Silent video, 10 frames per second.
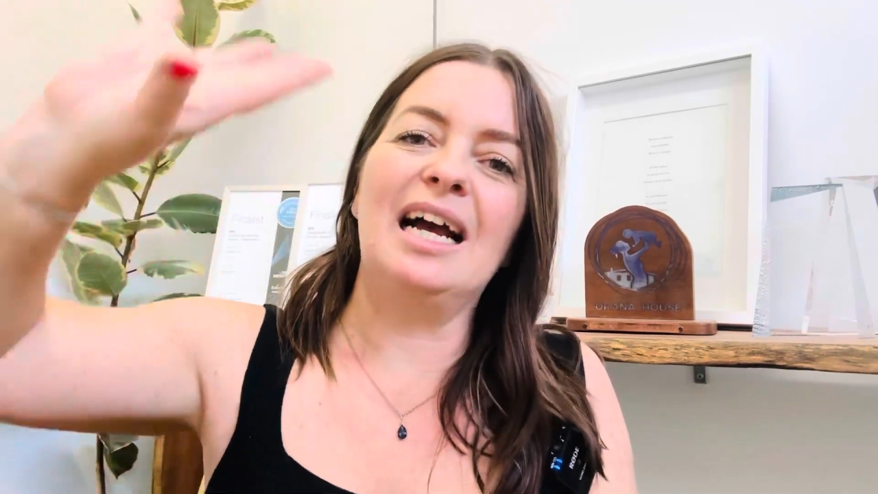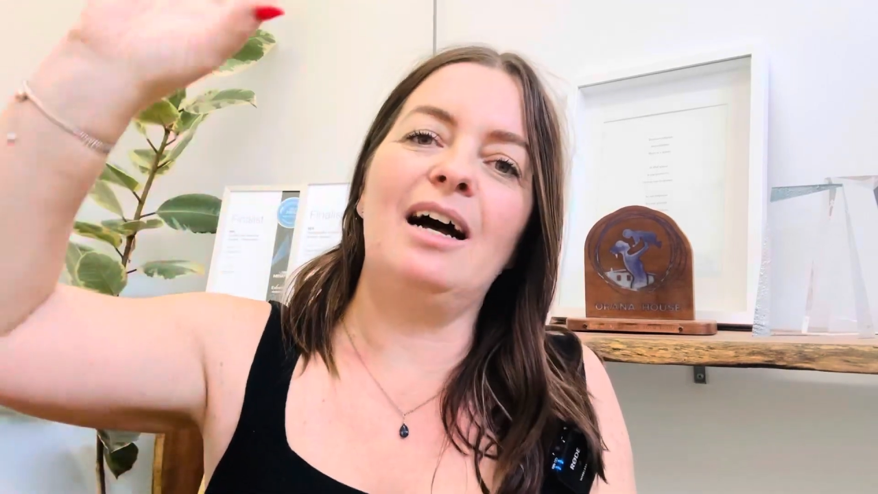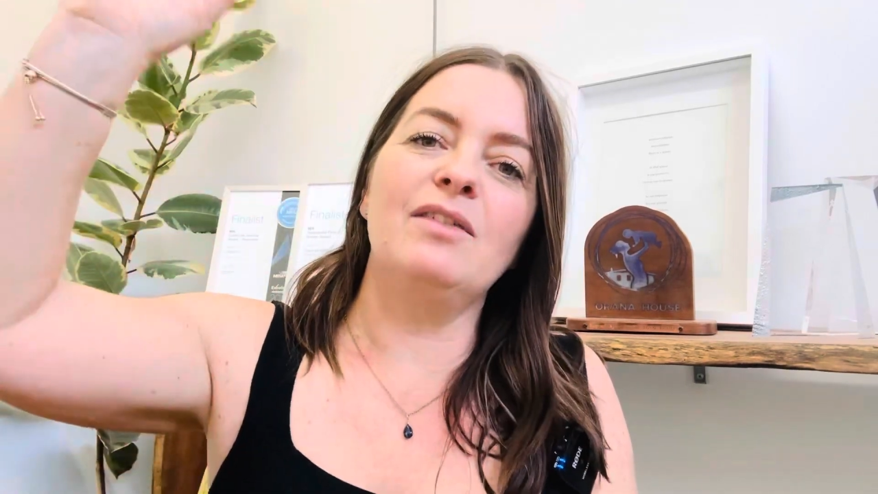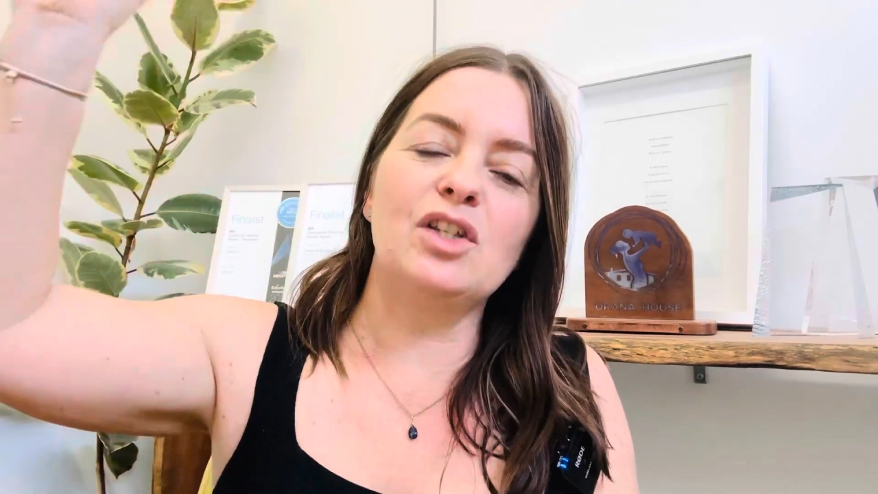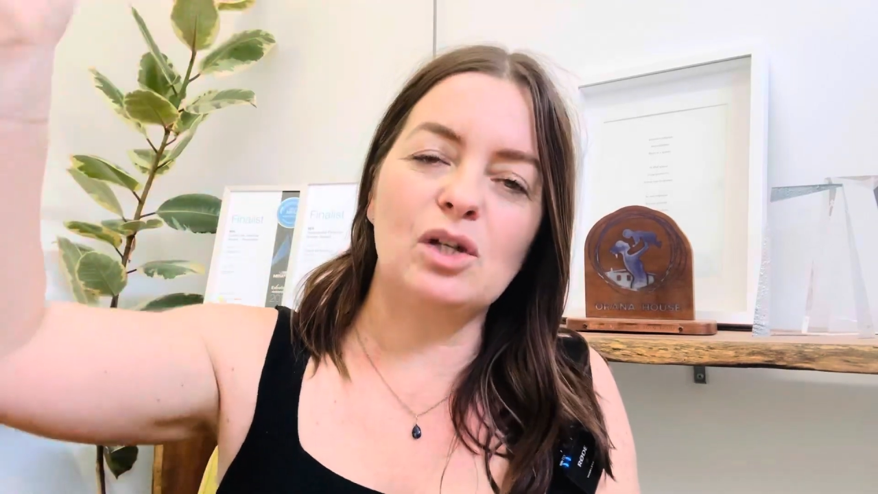
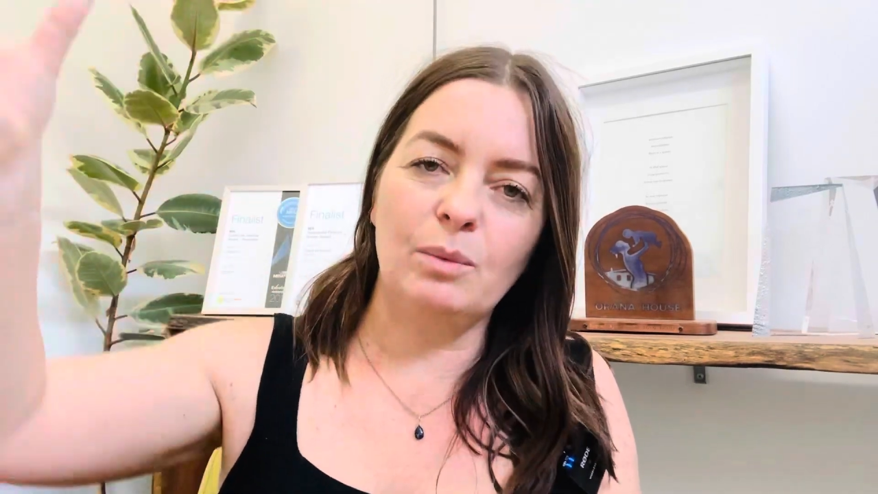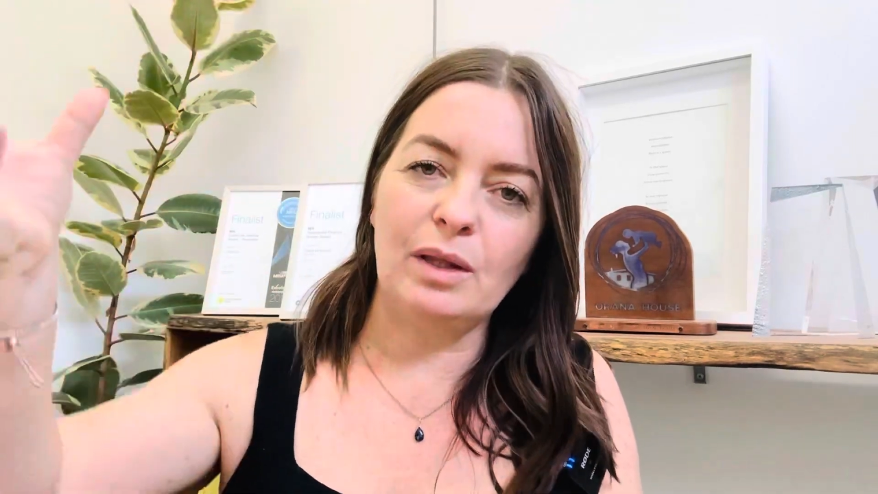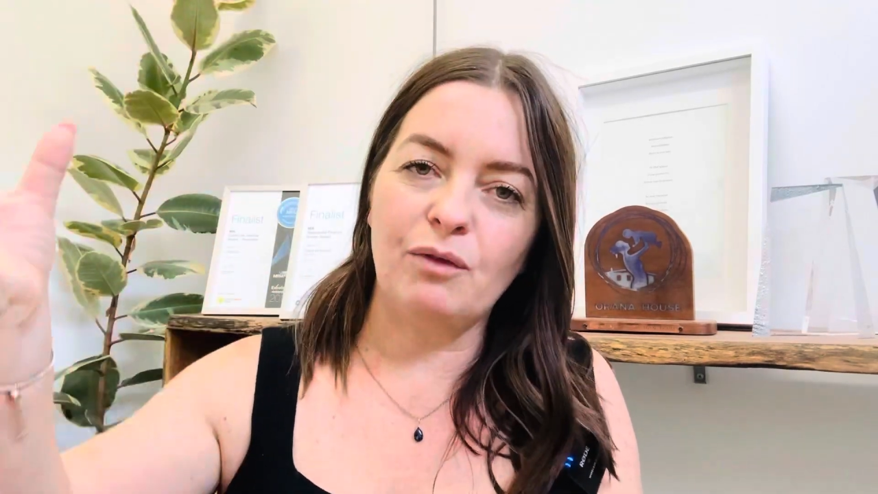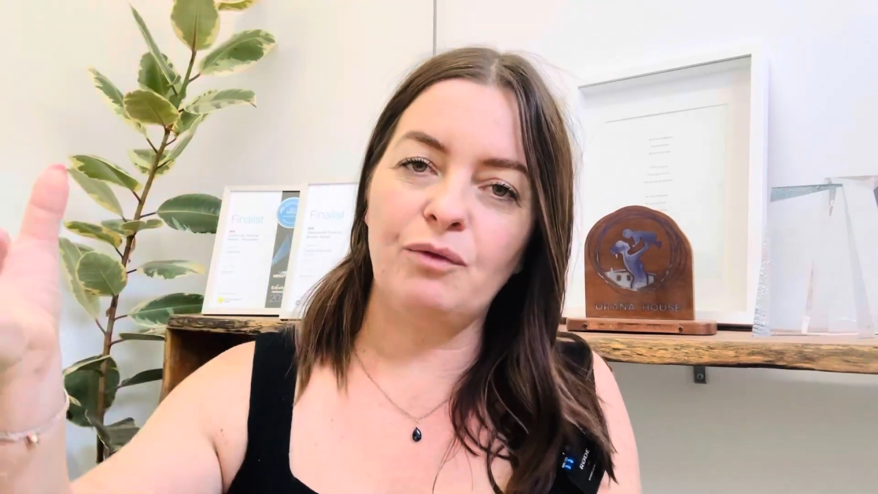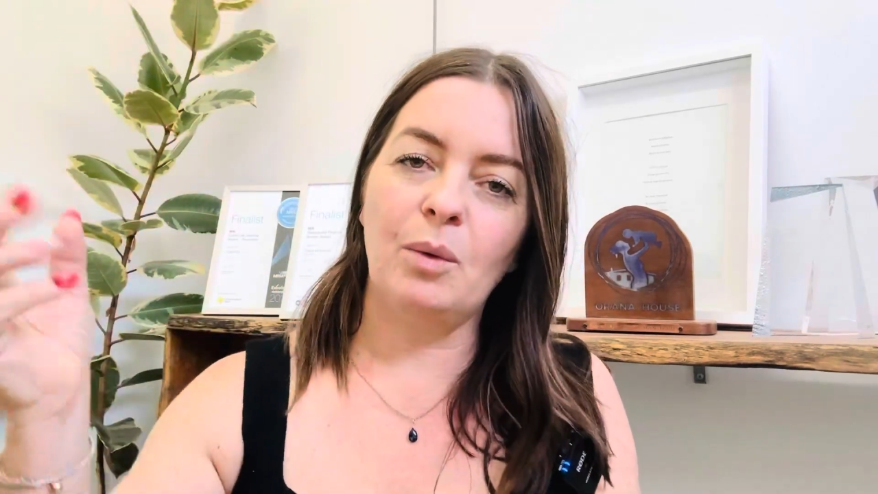covers it
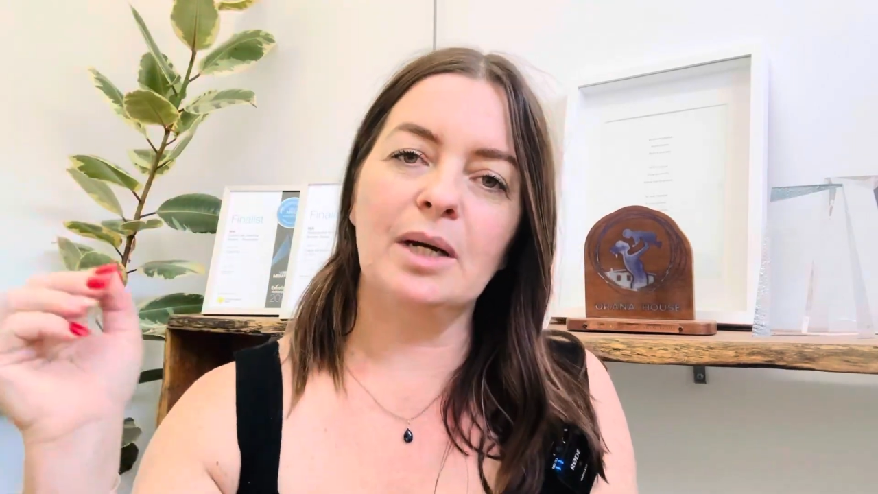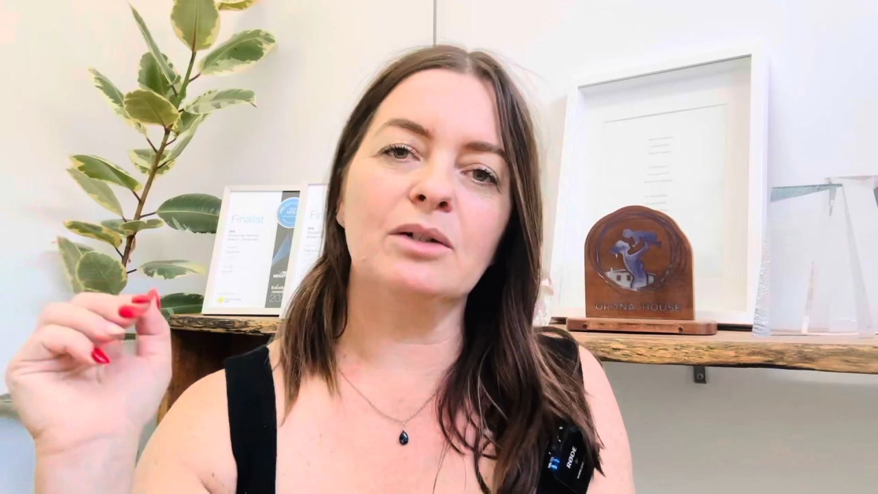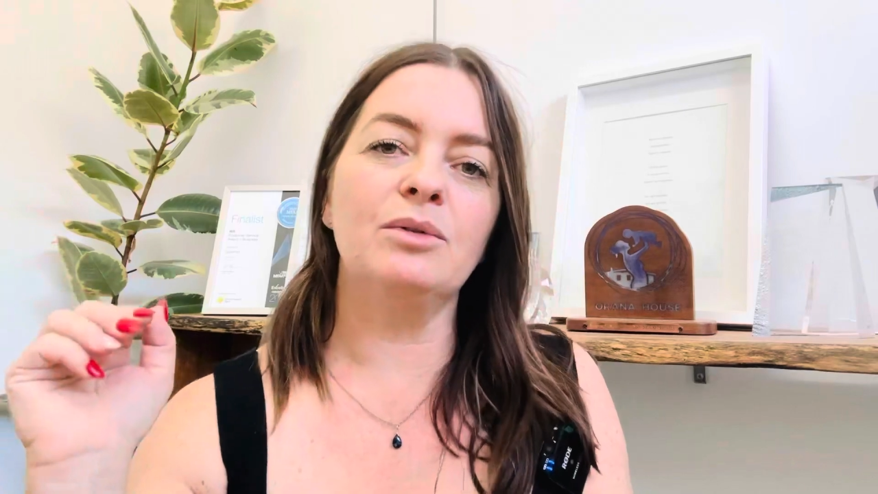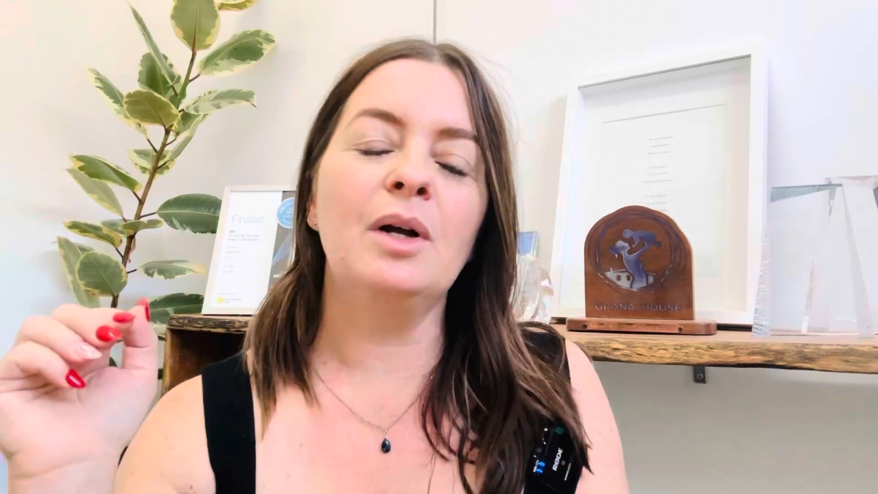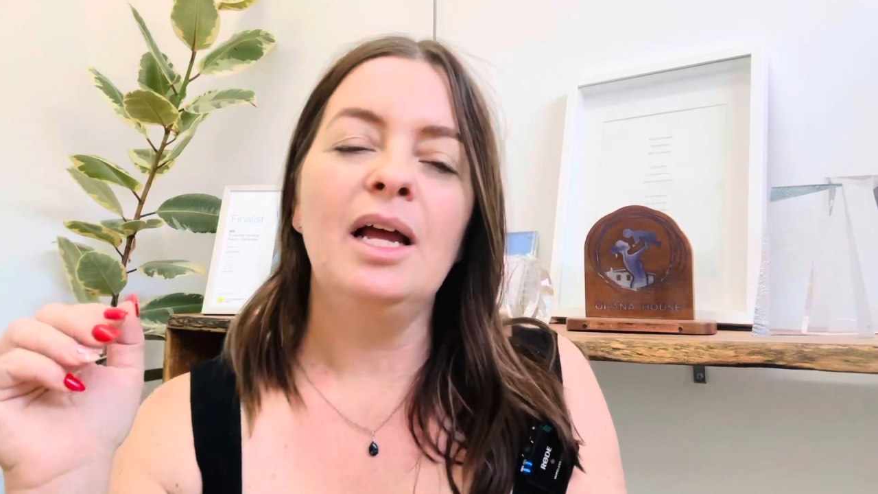with
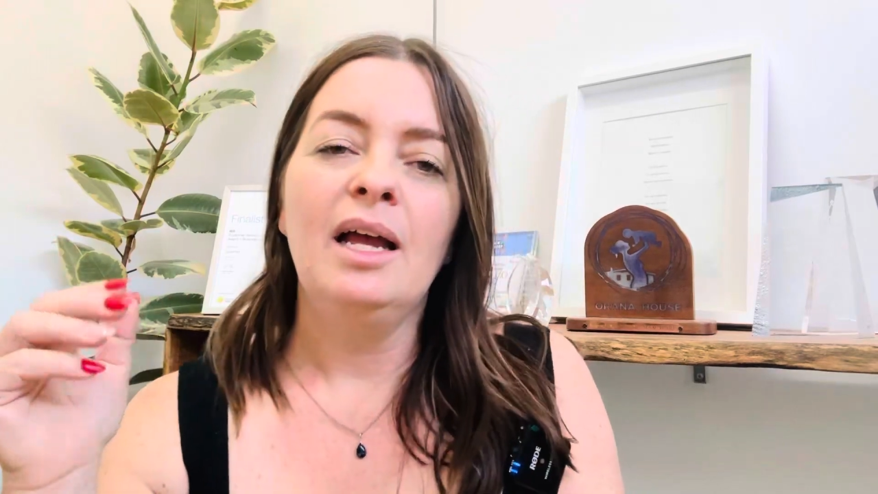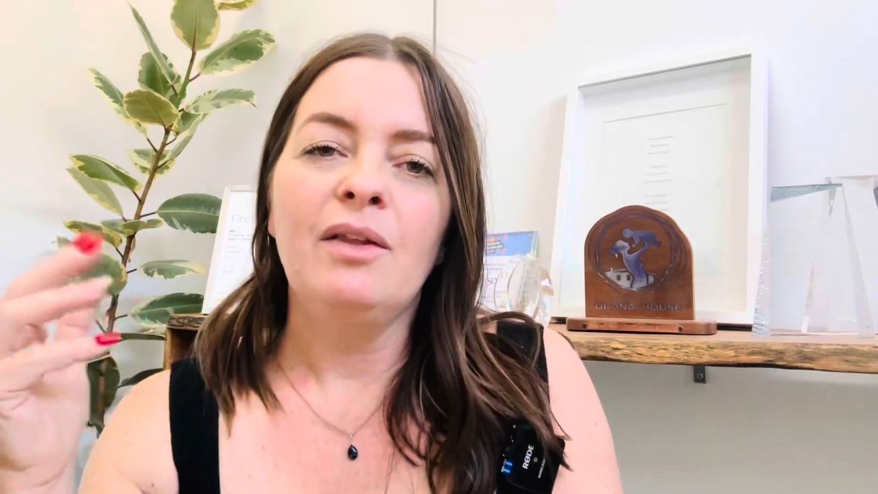foil,